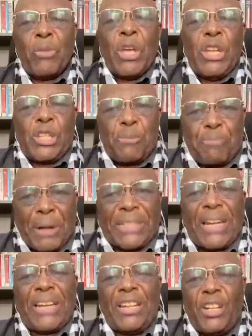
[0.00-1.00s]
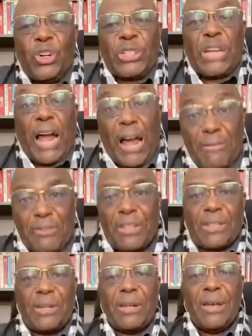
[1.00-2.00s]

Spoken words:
His party did not have it.